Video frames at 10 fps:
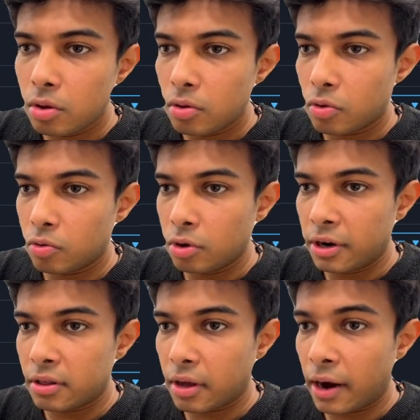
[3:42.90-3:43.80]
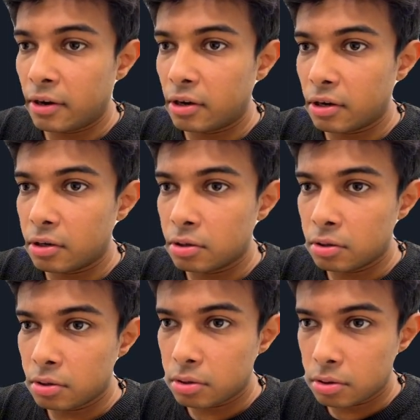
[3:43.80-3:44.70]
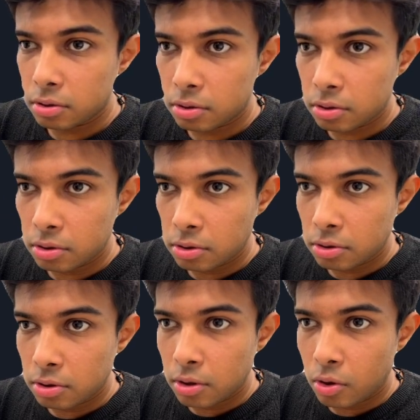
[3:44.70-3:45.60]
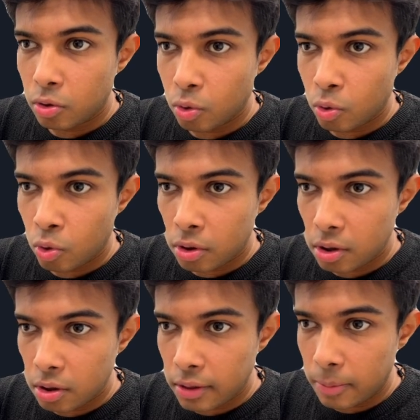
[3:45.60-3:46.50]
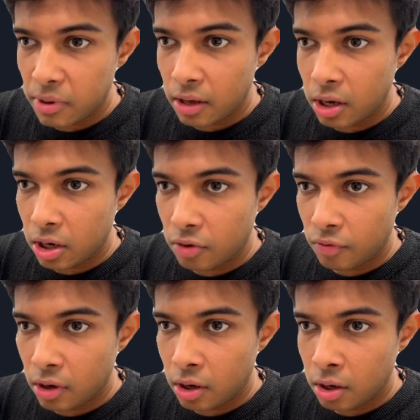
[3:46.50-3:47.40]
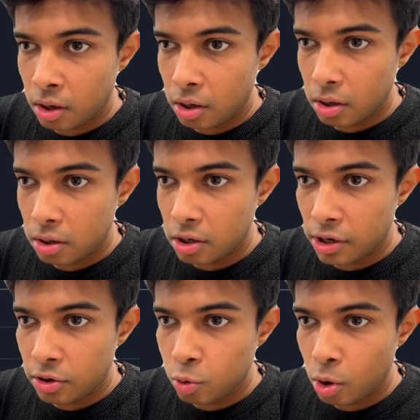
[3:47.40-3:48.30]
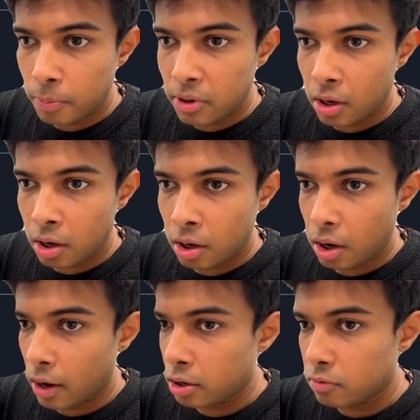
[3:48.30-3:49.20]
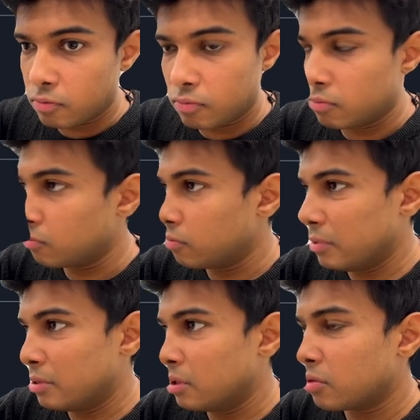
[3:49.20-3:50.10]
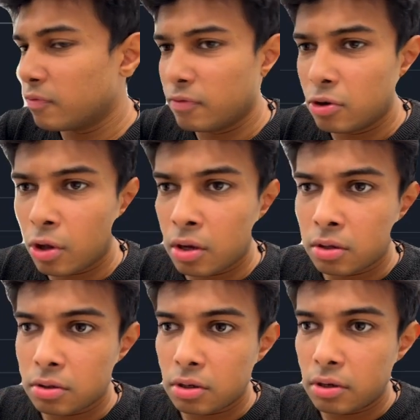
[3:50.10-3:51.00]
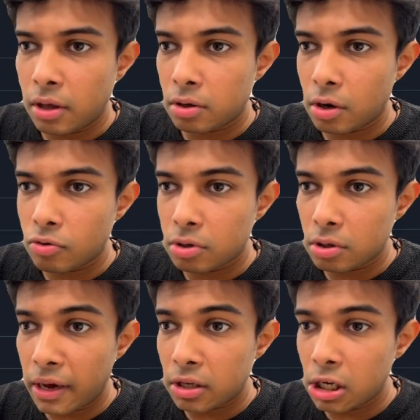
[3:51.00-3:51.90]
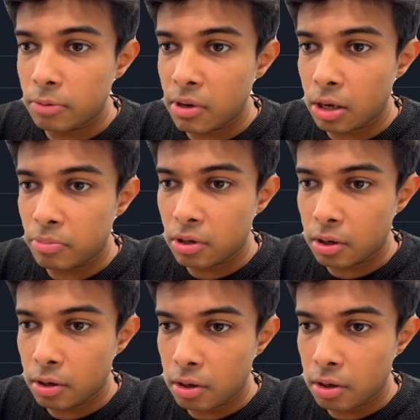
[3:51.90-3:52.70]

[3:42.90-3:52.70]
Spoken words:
So let's add trigger. Source is API gateway, create new API, and in this we're gonna test out the HTTP API.